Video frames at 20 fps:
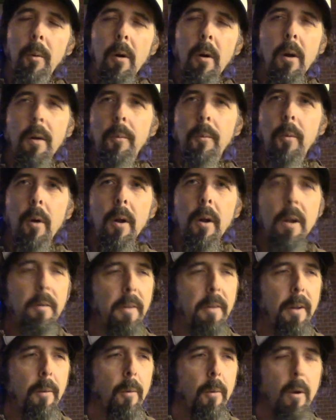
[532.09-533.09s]
We're on
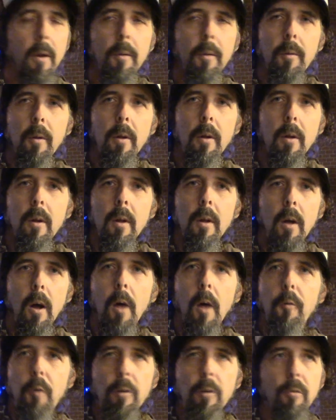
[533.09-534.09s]
everything. We're on
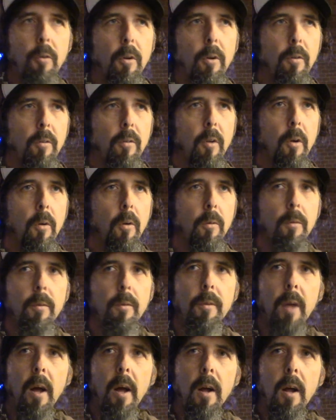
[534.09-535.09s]

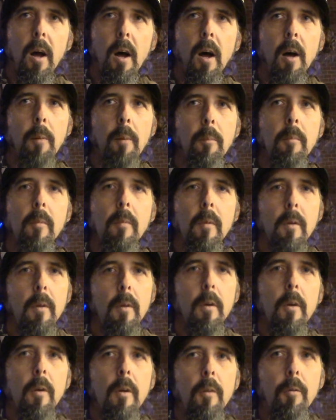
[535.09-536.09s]
FreshDrunkStoned.com,
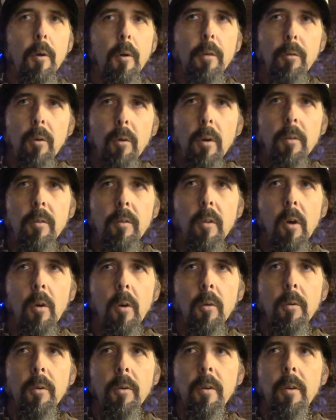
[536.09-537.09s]
Fresh Drunk
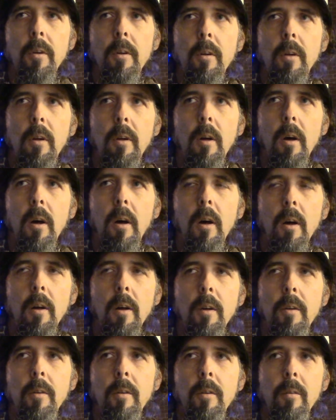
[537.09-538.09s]
Stoned
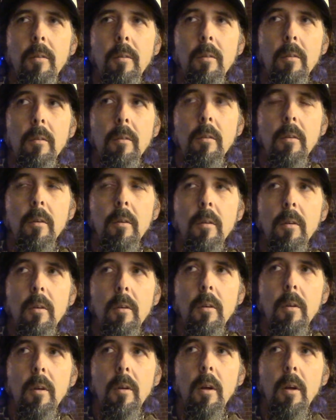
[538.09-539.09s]
on
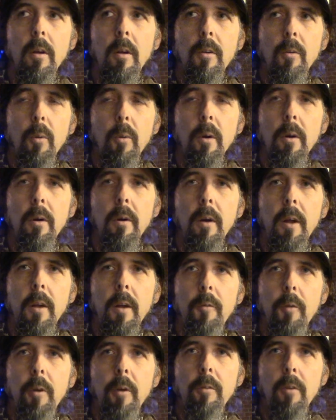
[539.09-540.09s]
Twitter,
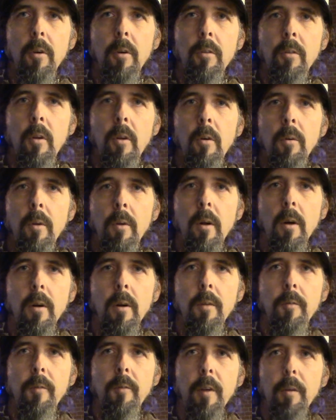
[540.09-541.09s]
and Fresh Drunk Stoned
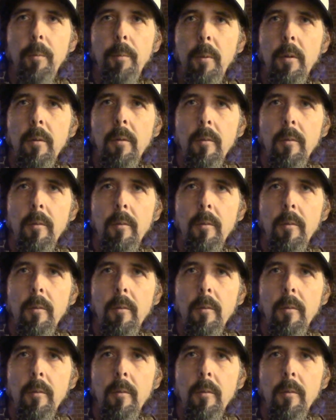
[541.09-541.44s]
on Facebook.